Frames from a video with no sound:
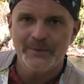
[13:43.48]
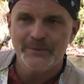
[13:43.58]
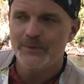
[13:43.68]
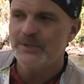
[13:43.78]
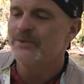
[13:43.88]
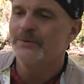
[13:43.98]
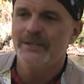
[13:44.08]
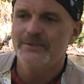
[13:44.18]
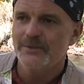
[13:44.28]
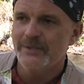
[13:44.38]
The reason why
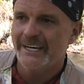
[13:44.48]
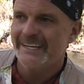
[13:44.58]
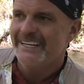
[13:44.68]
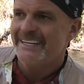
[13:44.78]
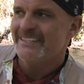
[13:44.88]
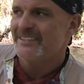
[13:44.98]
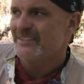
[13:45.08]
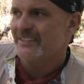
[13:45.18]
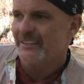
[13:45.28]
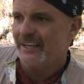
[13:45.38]
you do that is that
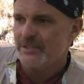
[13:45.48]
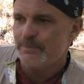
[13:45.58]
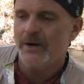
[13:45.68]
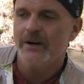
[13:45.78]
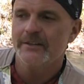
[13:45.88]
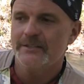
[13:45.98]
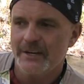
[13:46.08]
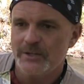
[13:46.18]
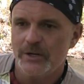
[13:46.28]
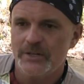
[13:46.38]
the last part of the
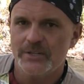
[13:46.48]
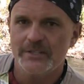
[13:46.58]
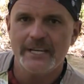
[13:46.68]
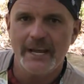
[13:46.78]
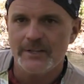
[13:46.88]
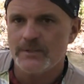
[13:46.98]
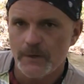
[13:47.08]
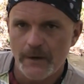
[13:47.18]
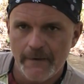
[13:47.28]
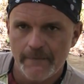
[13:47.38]
titration takes
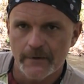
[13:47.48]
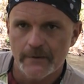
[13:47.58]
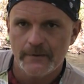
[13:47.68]
forever.